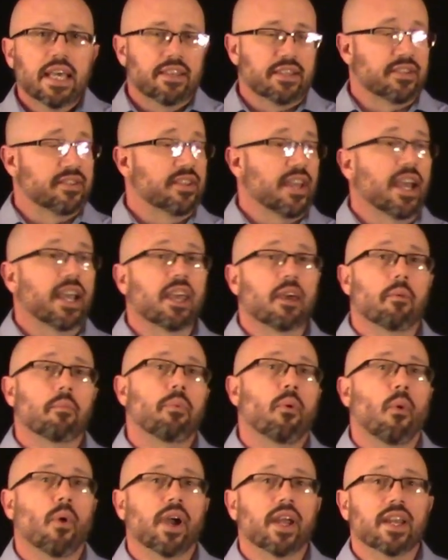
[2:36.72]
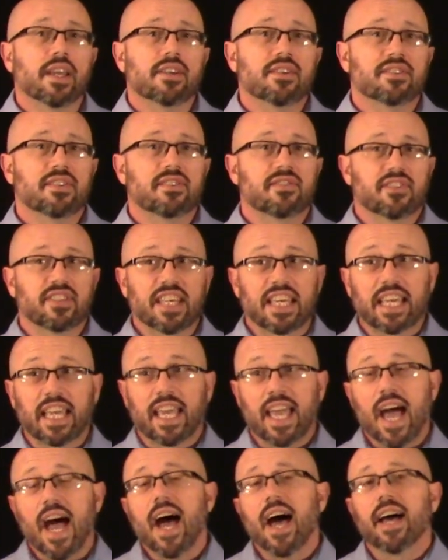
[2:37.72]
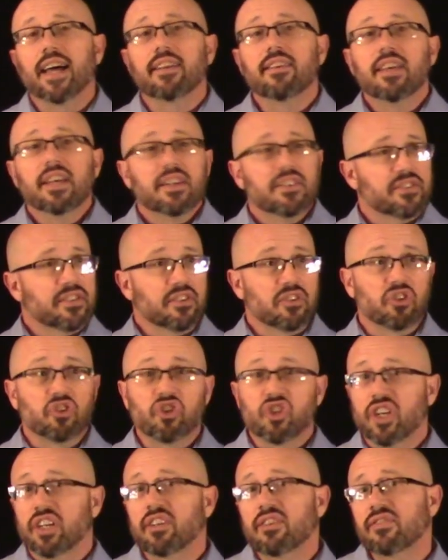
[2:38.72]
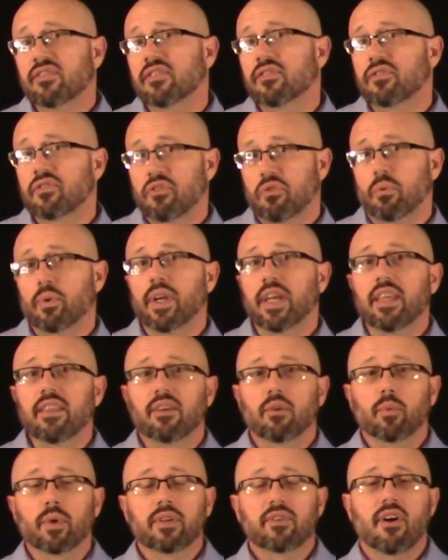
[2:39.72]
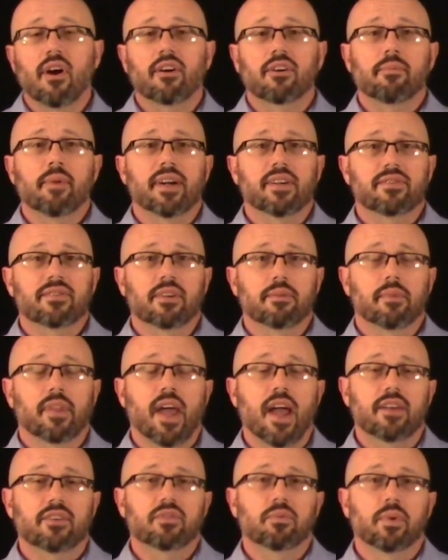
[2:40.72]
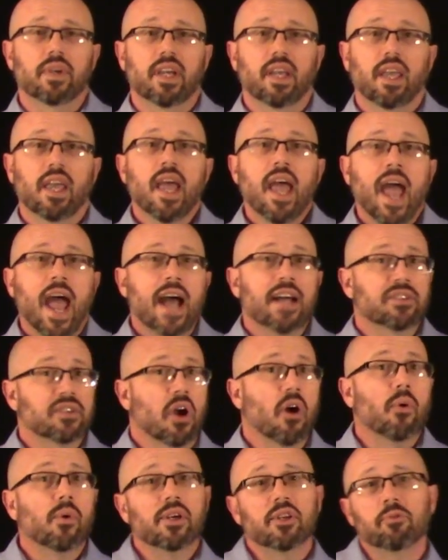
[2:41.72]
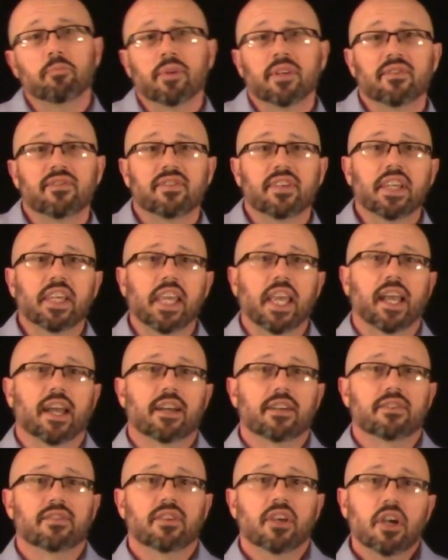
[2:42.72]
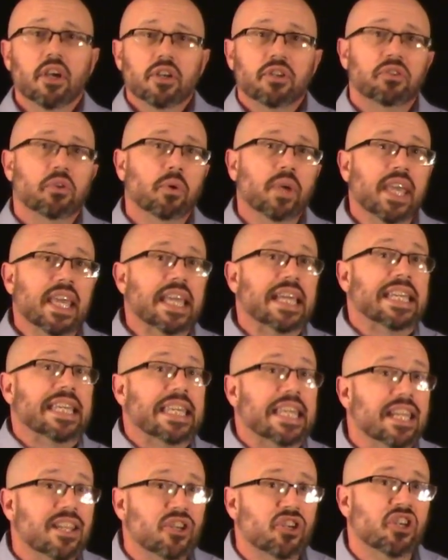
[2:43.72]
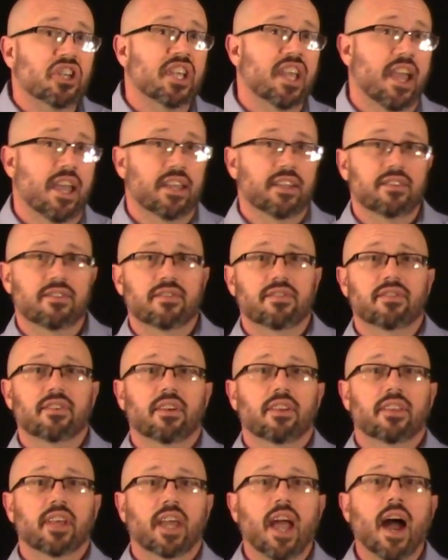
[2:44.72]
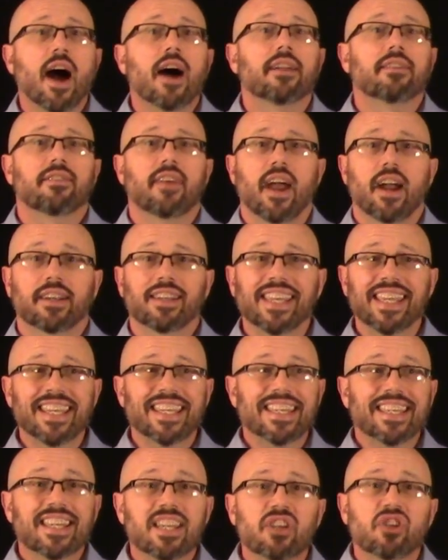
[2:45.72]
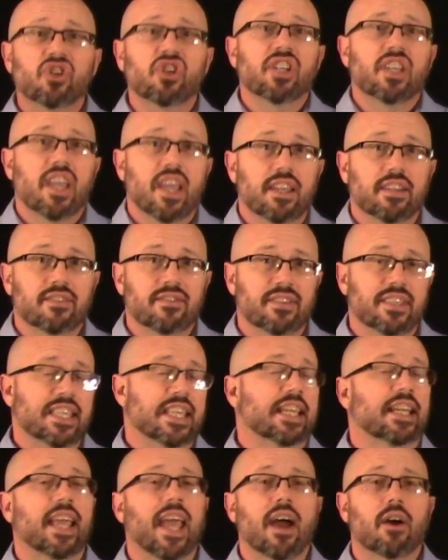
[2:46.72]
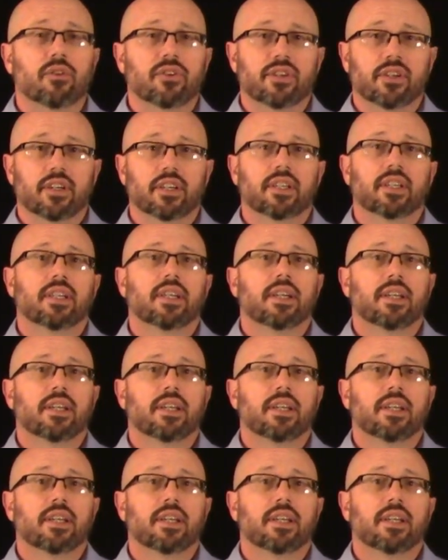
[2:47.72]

The second point is that God, since Genesis 3 that we talked about some last week, has always been seeking us. So he initiates the contact. He initiates the encounter.